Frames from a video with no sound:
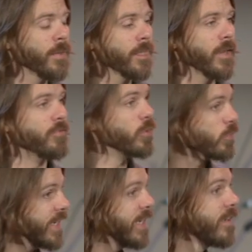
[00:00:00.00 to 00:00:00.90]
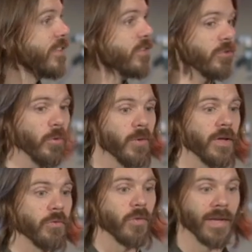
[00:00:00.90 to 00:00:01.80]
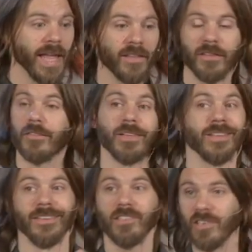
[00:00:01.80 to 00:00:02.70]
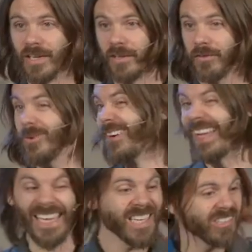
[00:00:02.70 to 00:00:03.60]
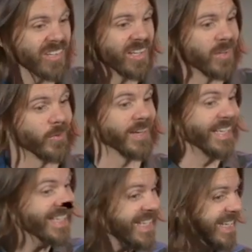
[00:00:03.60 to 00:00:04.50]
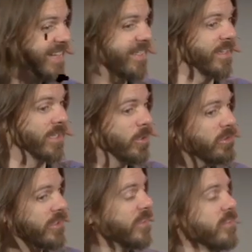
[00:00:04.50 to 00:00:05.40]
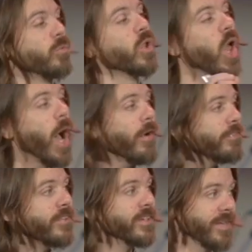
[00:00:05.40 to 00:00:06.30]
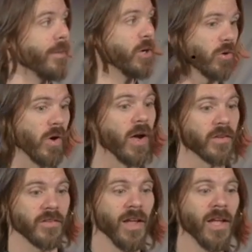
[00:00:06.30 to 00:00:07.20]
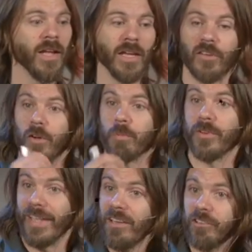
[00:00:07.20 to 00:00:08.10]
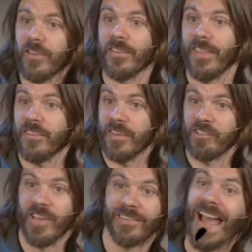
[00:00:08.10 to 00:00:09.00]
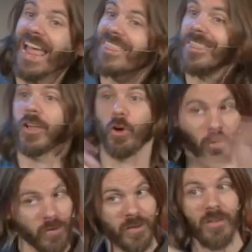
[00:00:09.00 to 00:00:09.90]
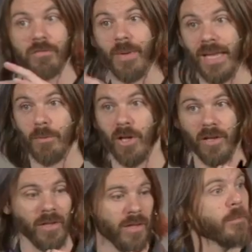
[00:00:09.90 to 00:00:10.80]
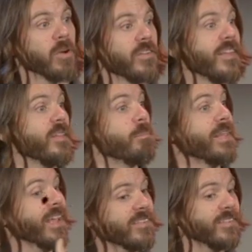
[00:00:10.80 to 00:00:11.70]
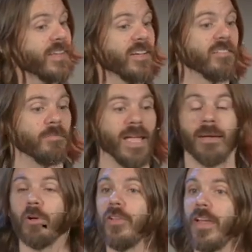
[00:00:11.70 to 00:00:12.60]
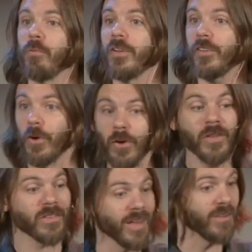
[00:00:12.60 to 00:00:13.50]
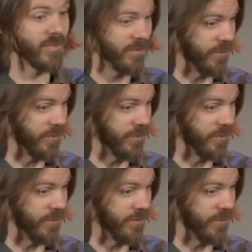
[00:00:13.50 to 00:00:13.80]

that if you read this story through the lens of indigenous or Asian or Indian theologians, you will often come across interpretations that suggest not the curse of Babel, but instead the blessing of Babel that returns us